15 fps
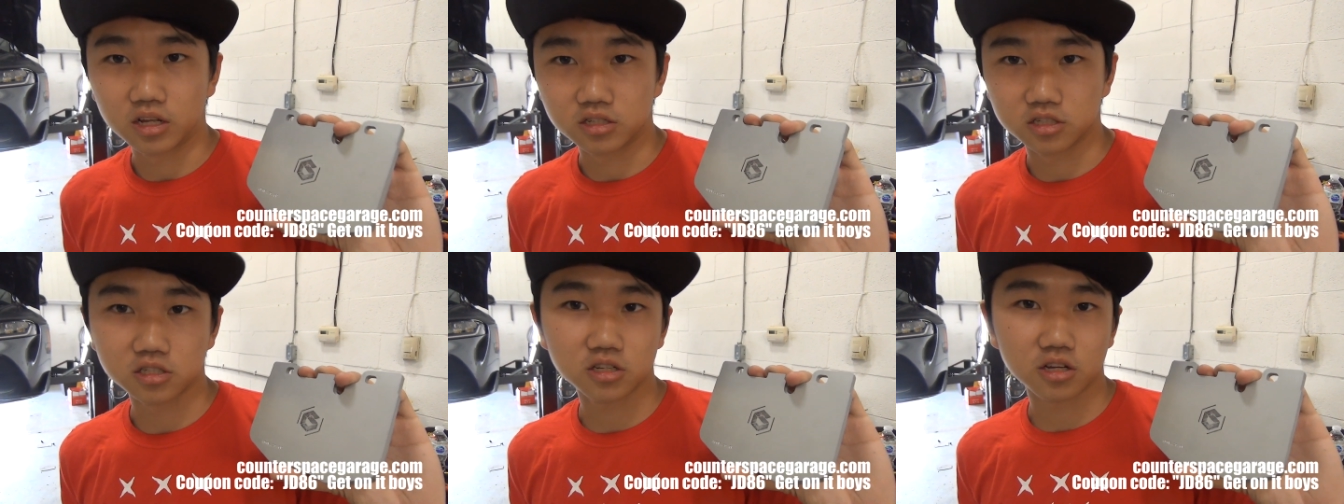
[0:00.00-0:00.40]

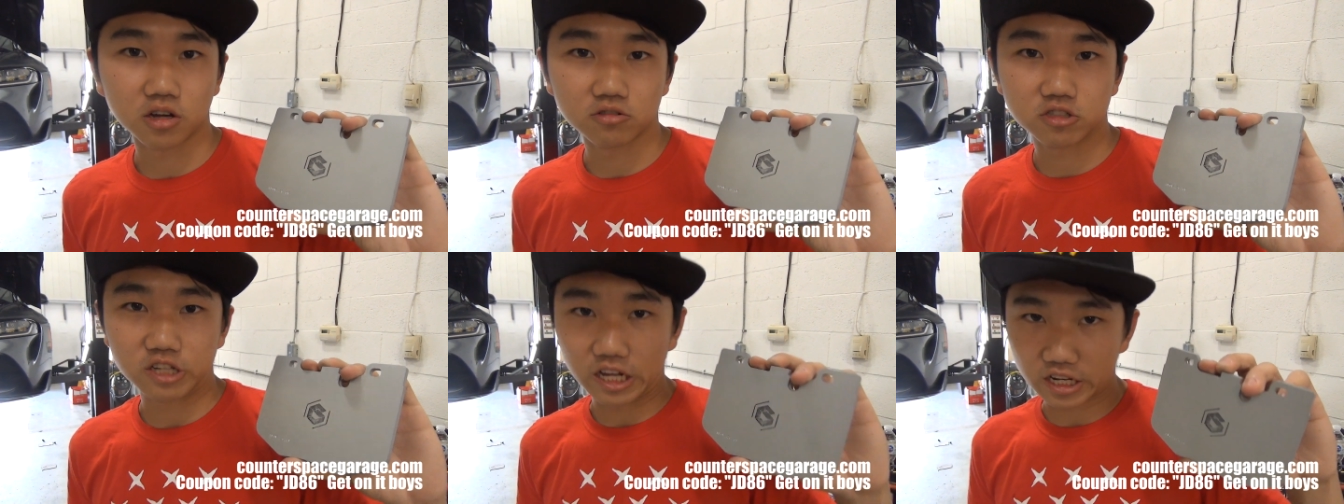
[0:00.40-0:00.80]
Just the
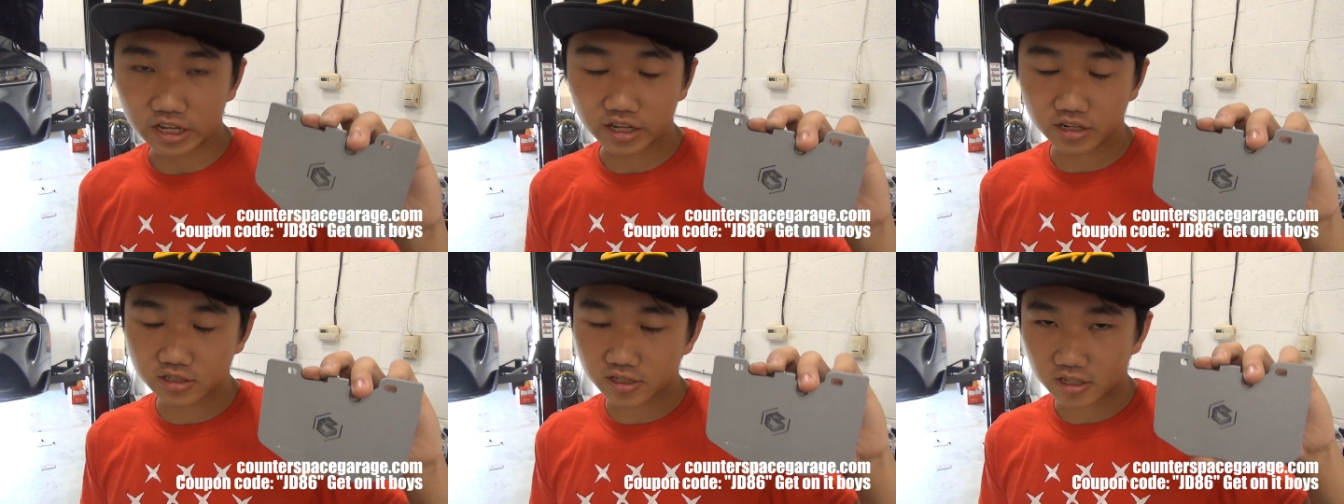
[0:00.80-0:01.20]
code
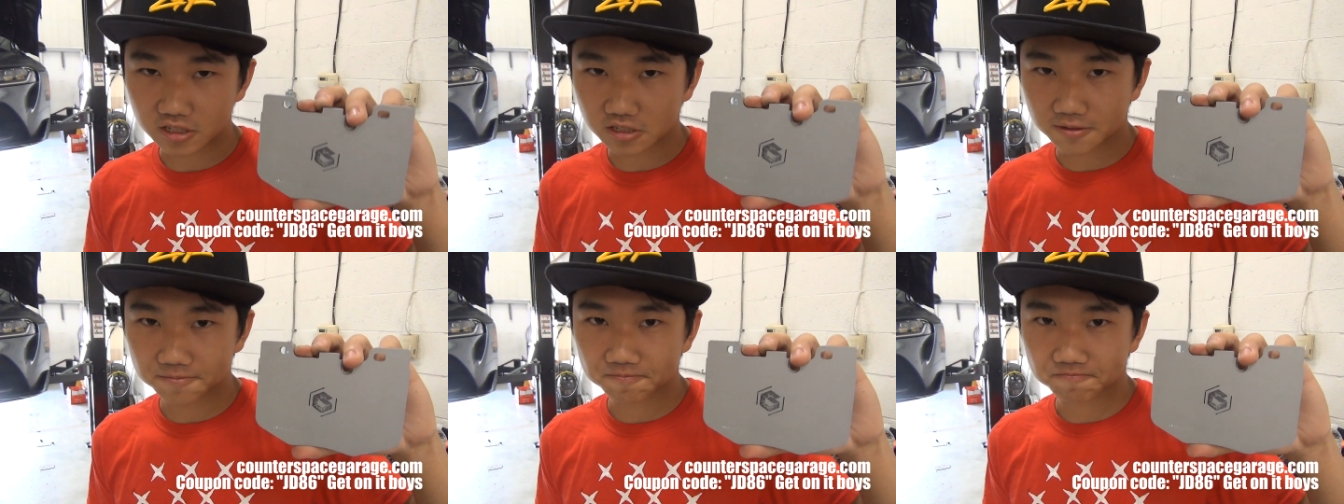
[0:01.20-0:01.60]

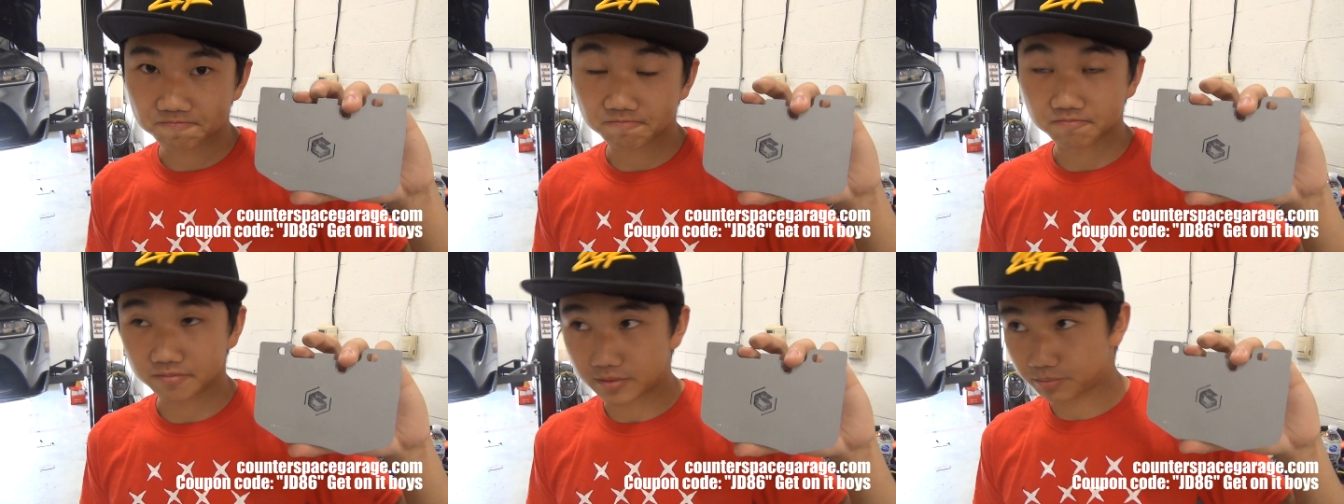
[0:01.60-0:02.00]

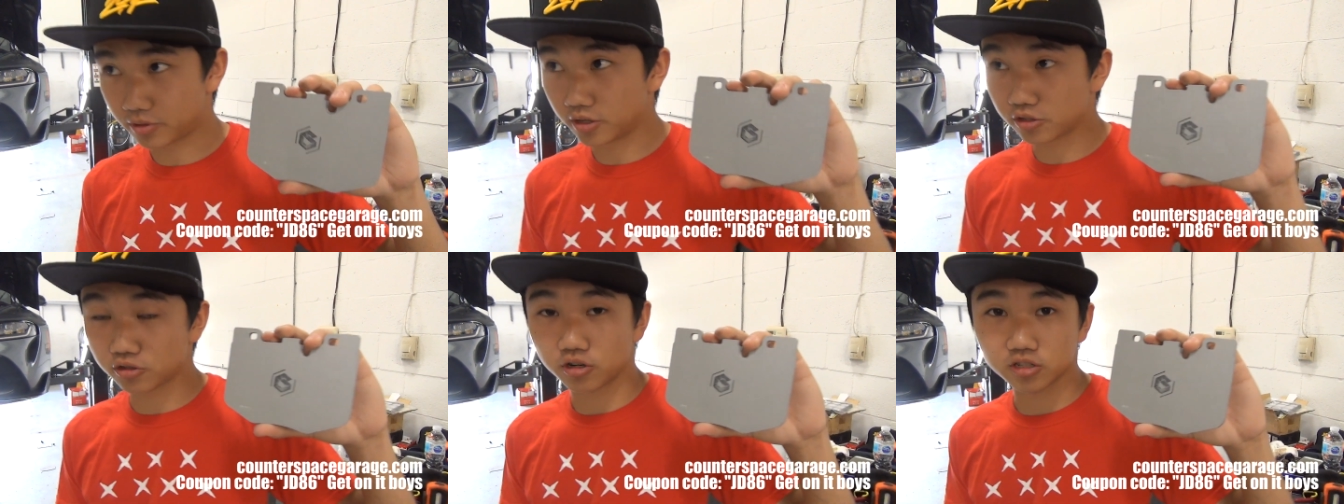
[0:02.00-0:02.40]
JD86.
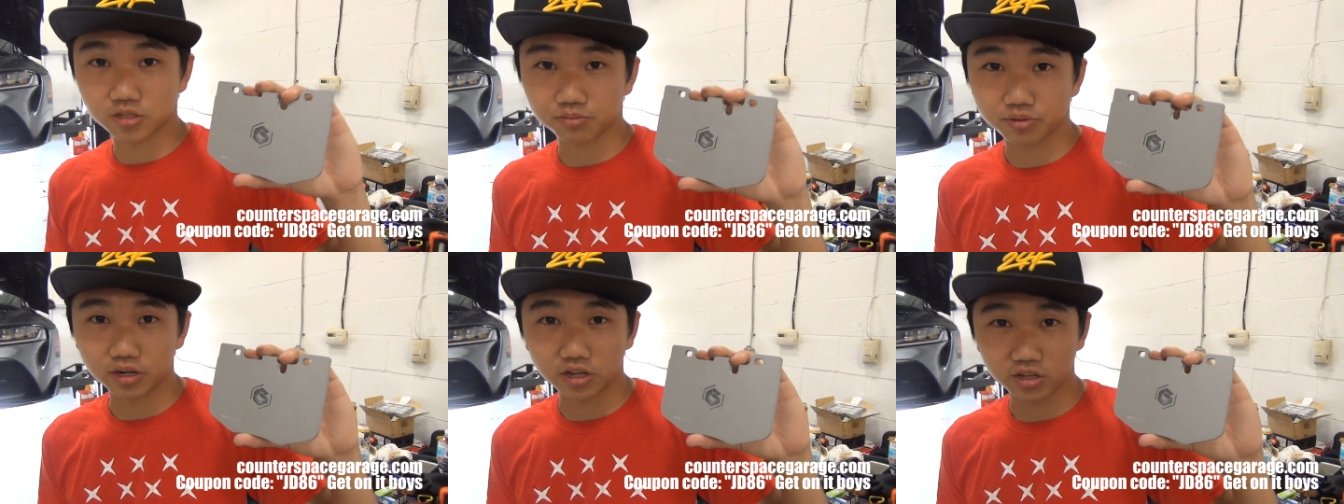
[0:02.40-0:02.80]
Pretty sure it's
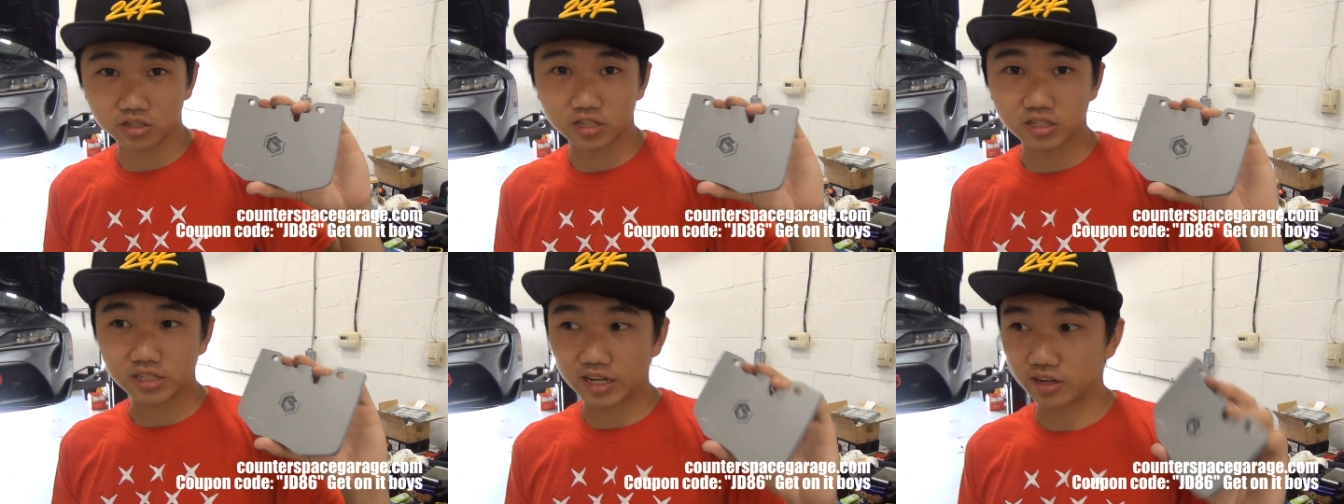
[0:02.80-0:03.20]
a pretty
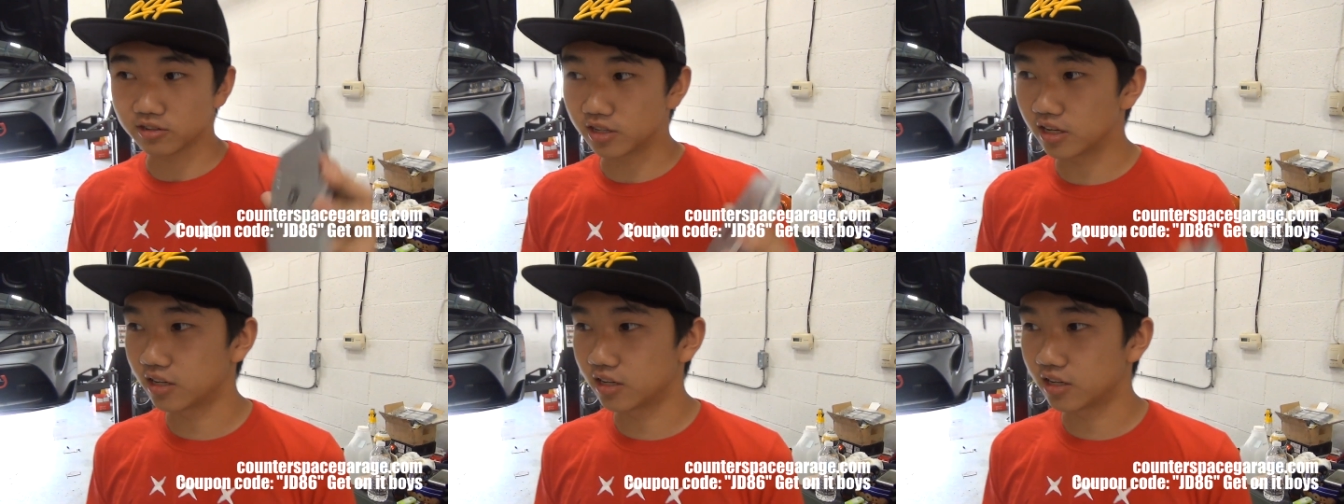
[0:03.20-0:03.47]
good discount.